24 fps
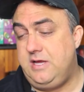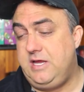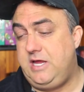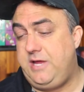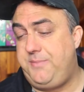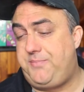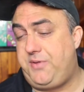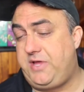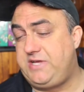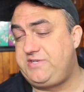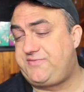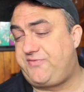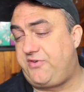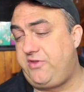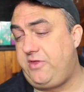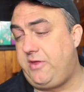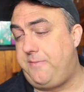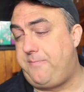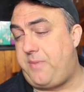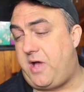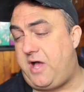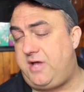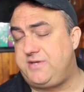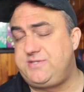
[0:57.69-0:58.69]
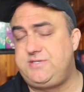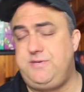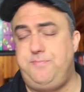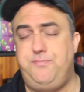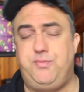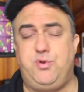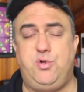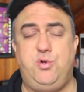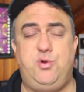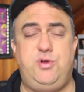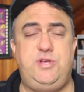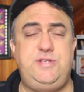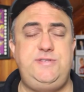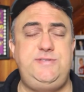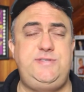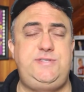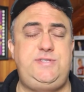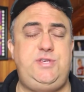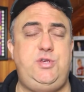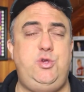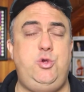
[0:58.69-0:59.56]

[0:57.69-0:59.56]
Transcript: He plays for the Boston Bruins,